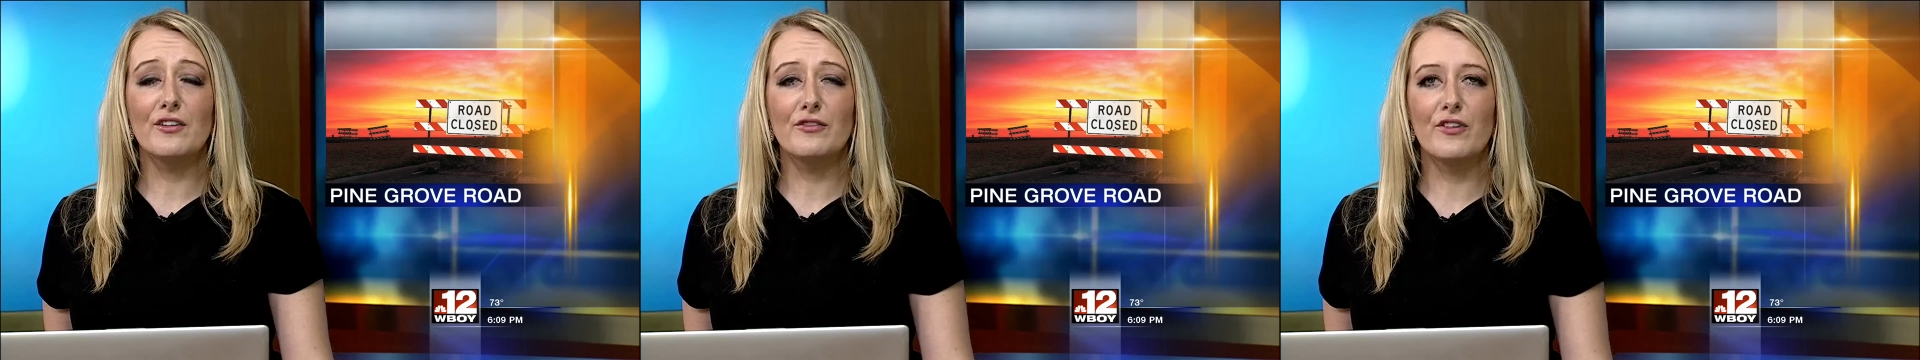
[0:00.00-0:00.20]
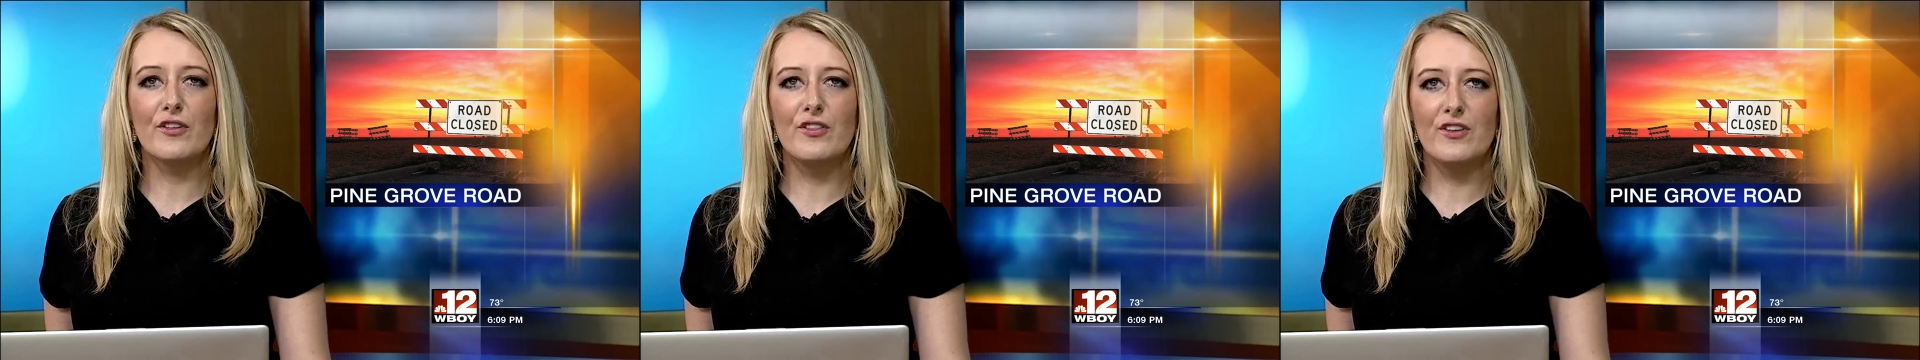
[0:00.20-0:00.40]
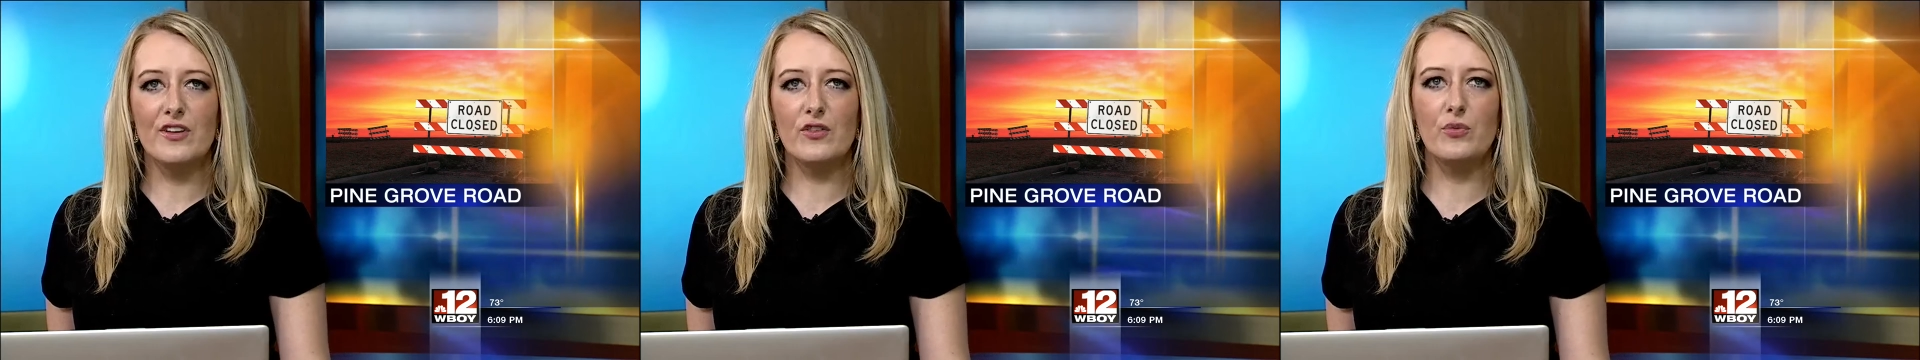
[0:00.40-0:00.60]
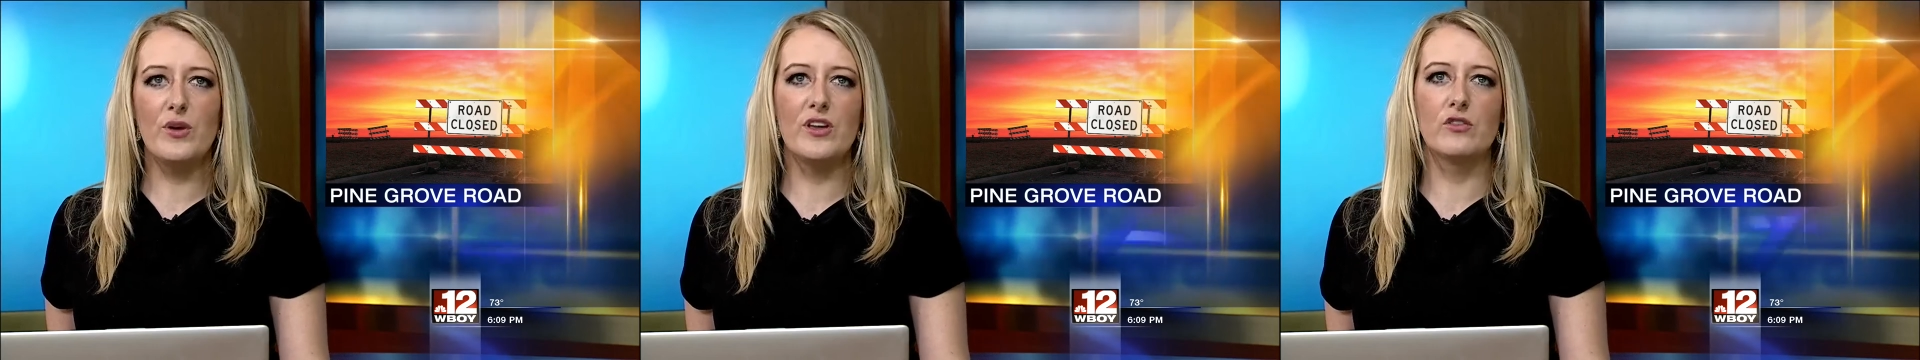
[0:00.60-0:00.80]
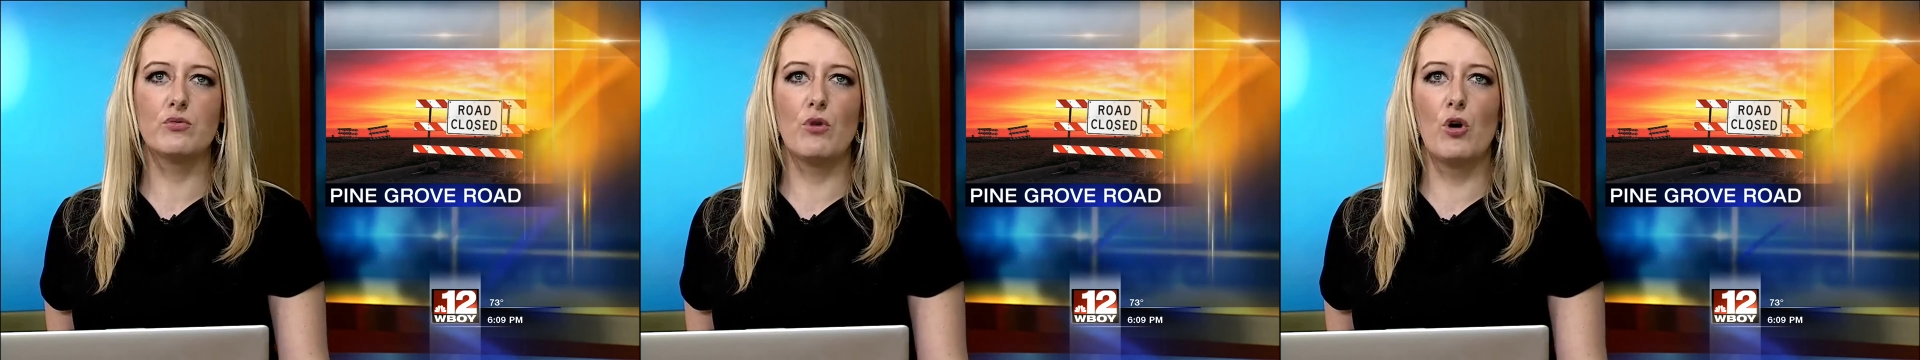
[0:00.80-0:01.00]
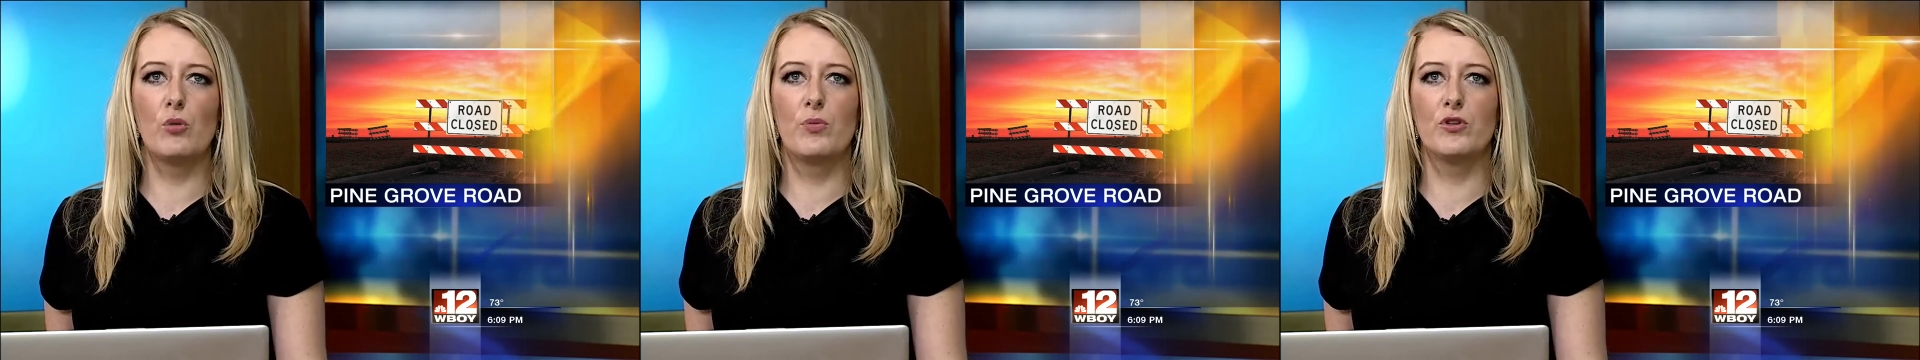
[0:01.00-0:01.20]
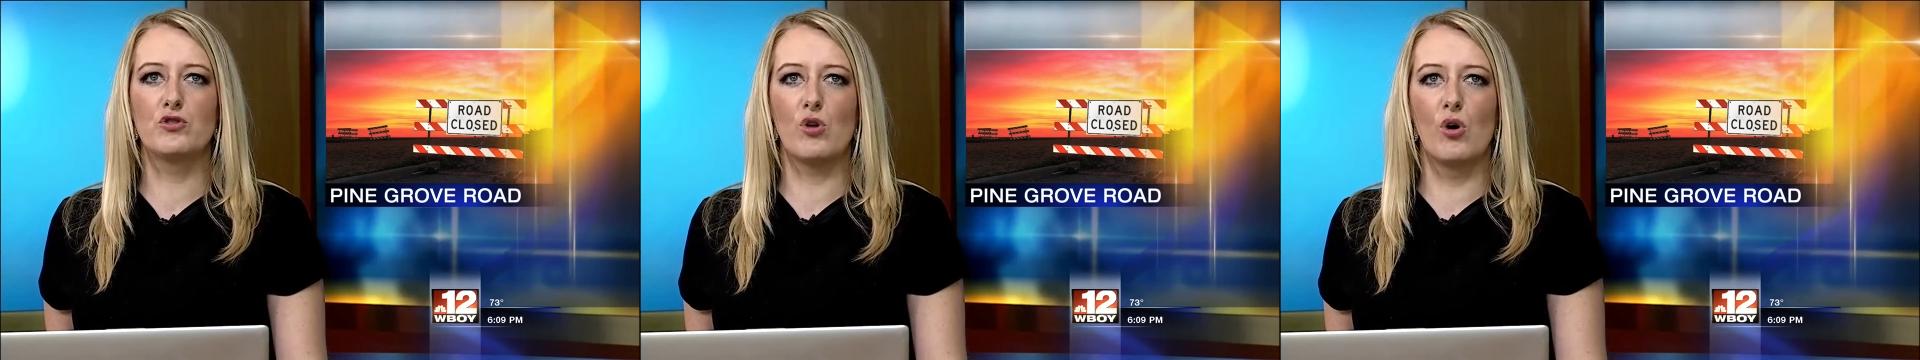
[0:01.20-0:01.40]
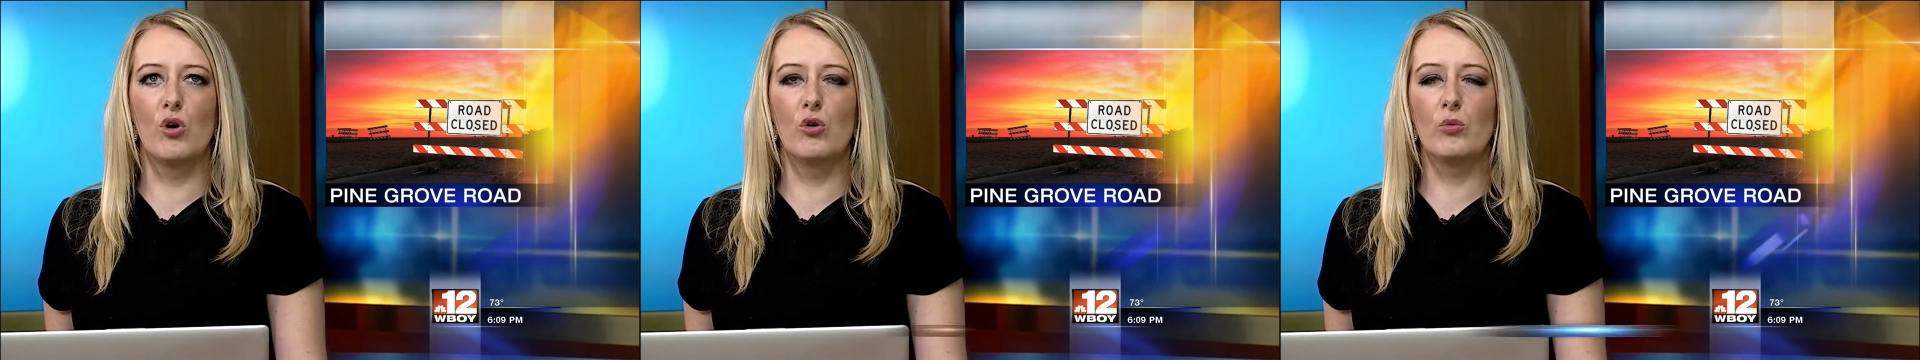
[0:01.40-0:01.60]
for this week's road
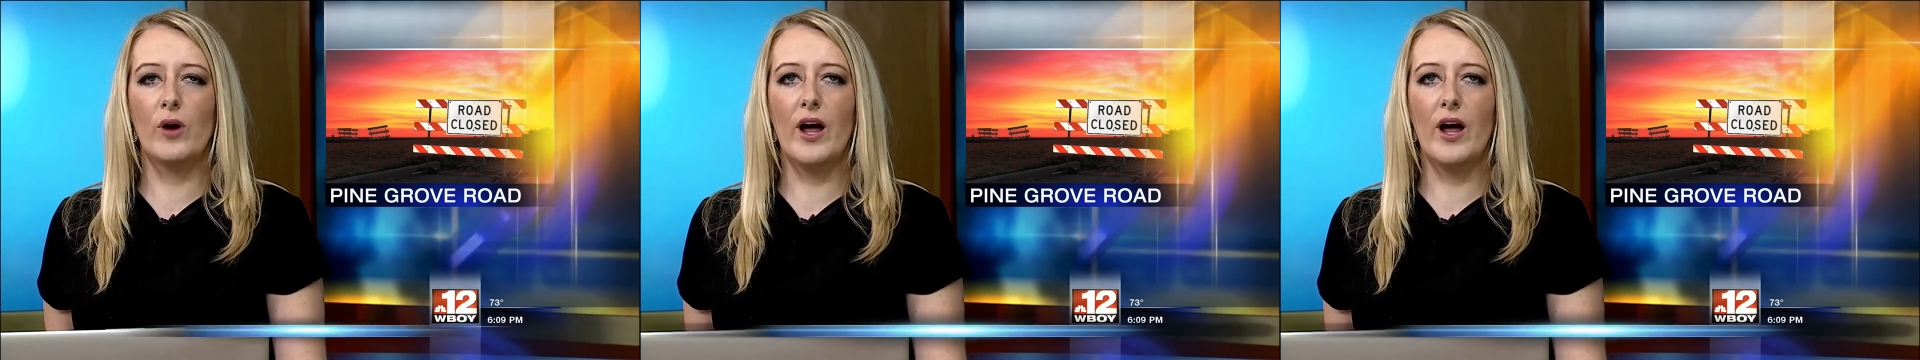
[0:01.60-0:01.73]
patrol,